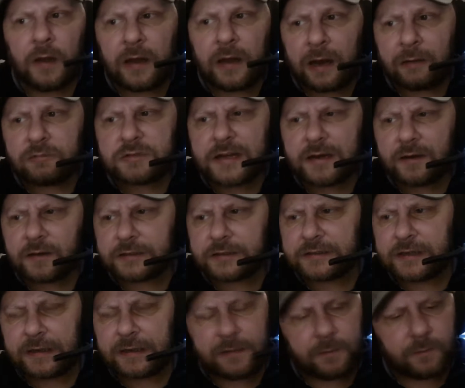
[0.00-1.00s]
I was out on a
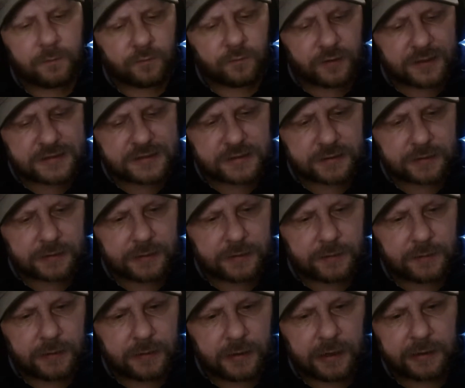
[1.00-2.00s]
date recently,
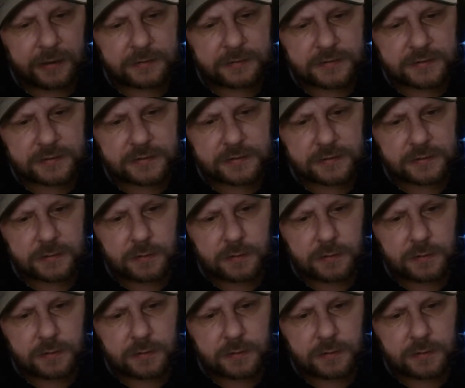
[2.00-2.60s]
and